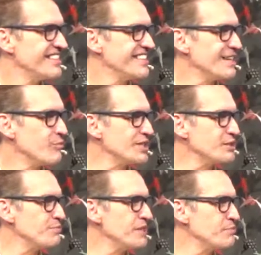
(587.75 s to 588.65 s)
And what do
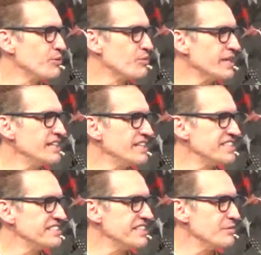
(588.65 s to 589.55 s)
people really
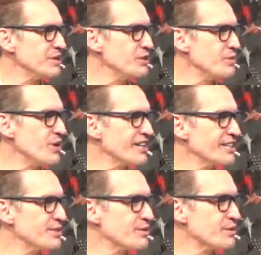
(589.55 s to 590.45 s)
see when you walk
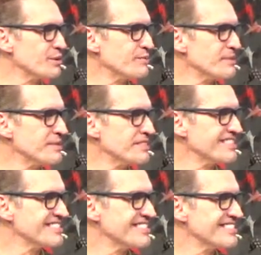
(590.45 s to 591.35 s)
into a
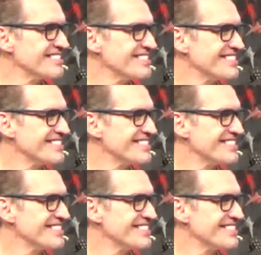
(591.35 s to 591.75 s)
room?